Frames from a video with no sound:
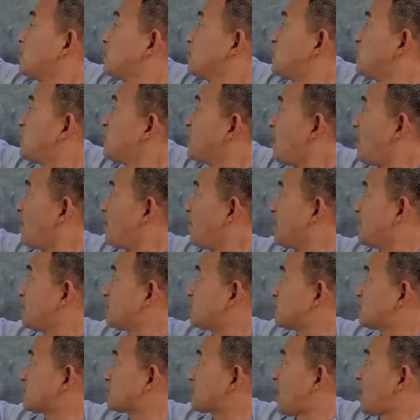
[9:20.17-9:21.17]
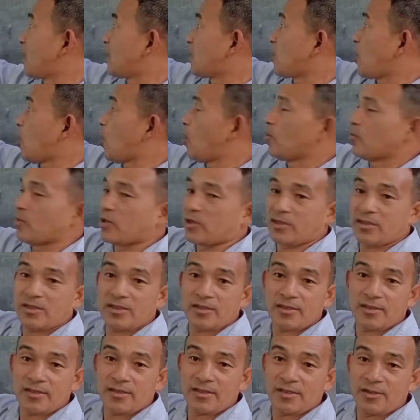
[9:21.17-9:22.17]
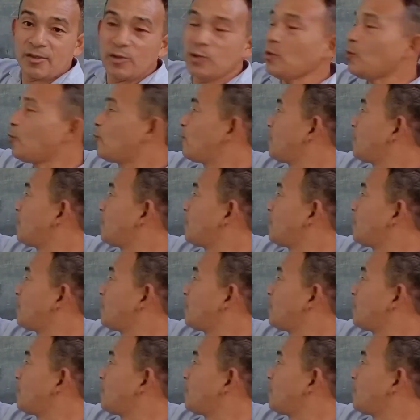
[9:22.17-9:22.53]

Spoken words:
denominators are common, you